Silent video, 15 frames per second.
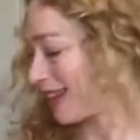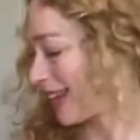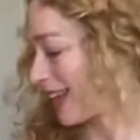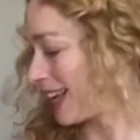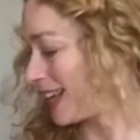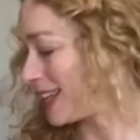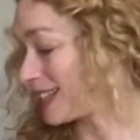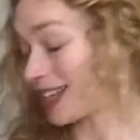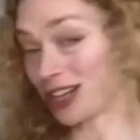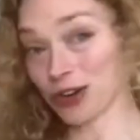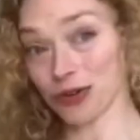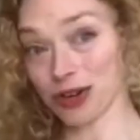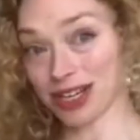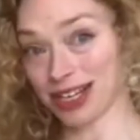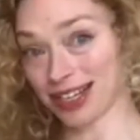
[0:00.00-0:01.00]
easy
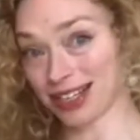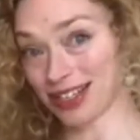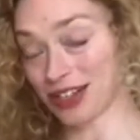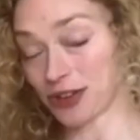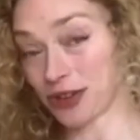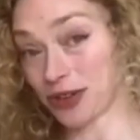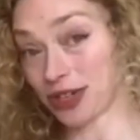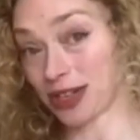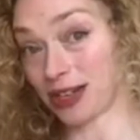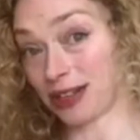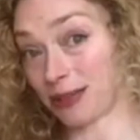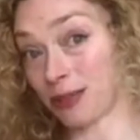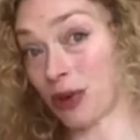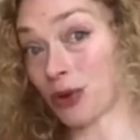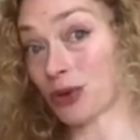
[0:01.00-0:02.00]
ingredient to use in
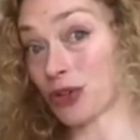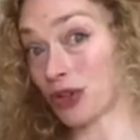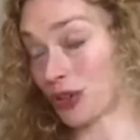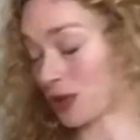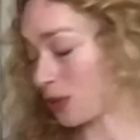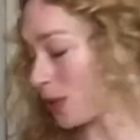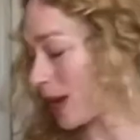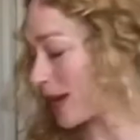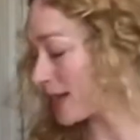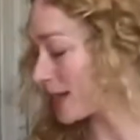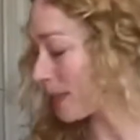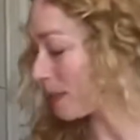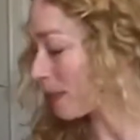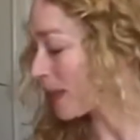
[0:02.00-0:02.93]
a multitude of ways.